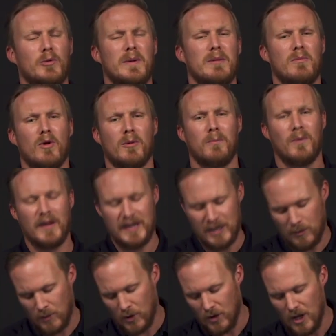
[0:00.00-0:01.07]
bit more
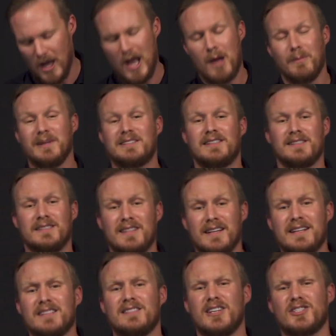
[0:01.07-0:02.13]
playable. But since it
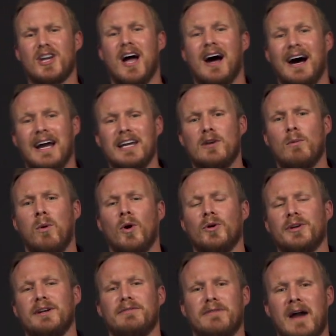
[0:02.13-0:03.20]
is such a high
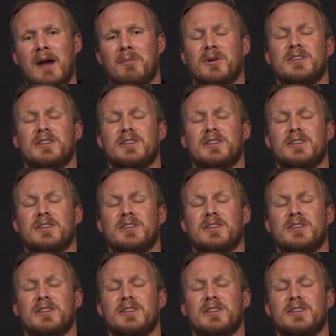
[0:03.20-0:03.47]
quality fiber,